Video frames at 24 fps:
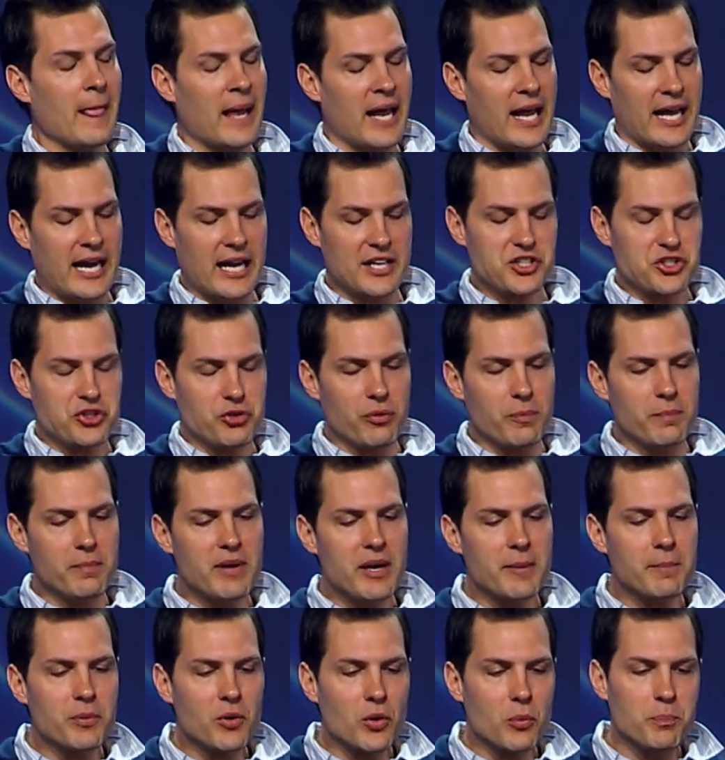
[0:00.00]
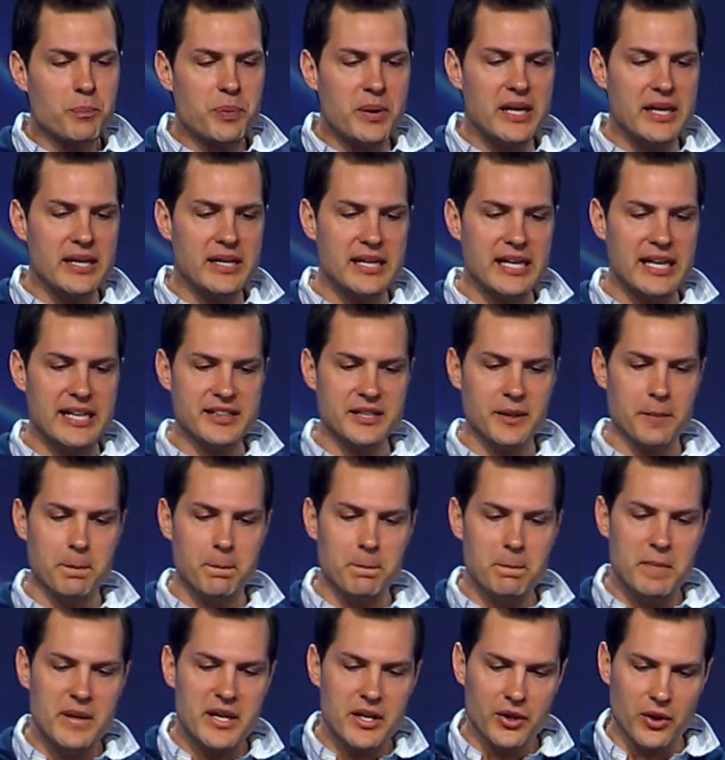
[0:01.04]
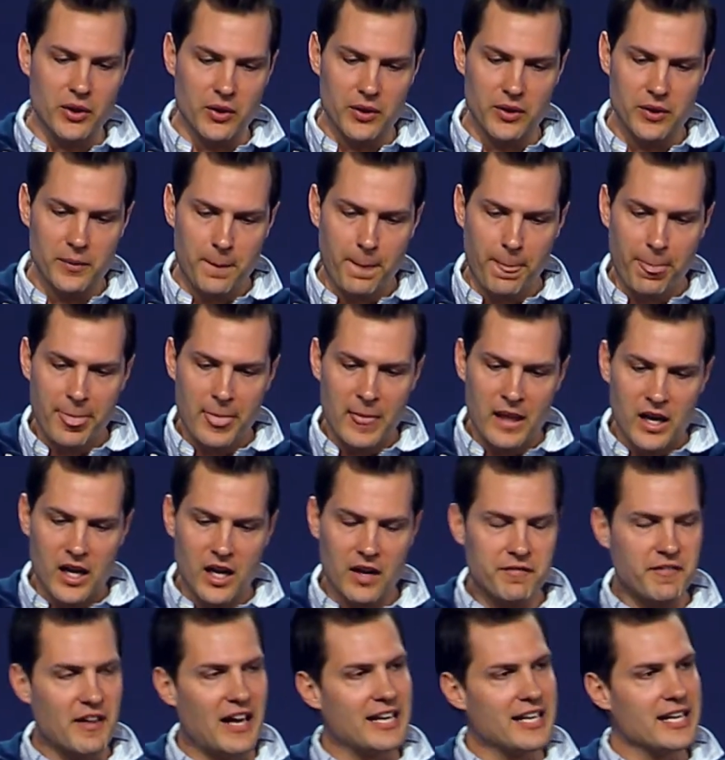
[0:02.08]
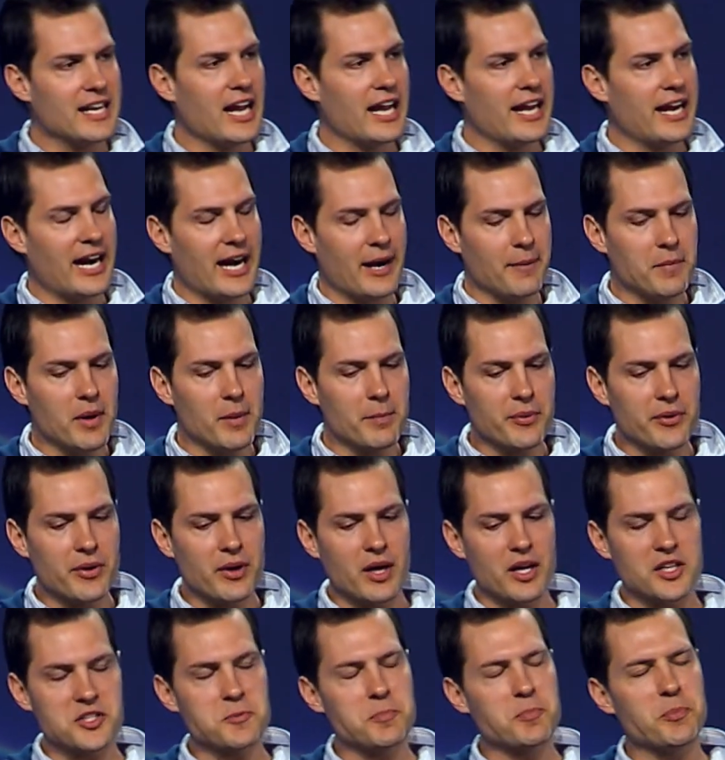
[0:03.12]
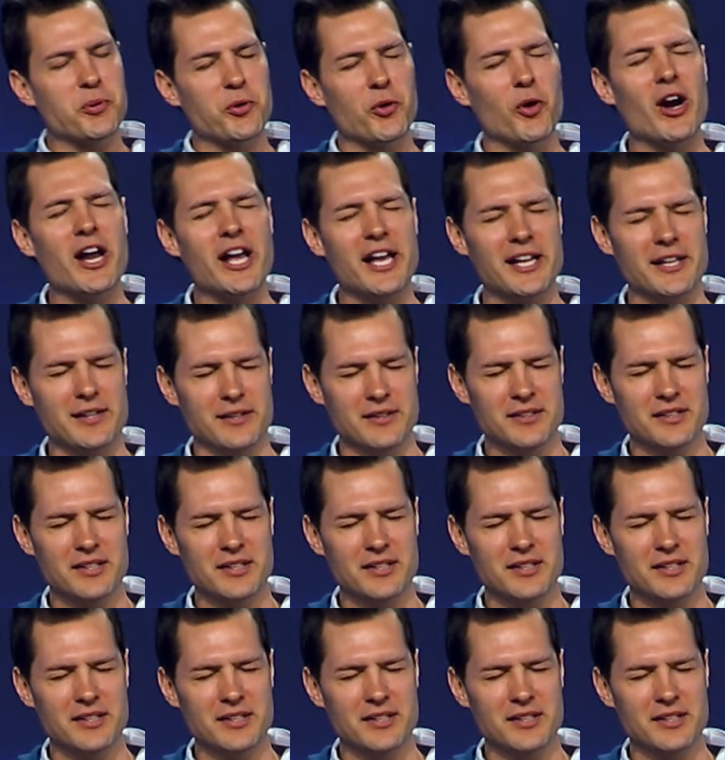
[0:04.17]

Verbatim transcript: And I just remember being in the middle of that night, and I remember us praying.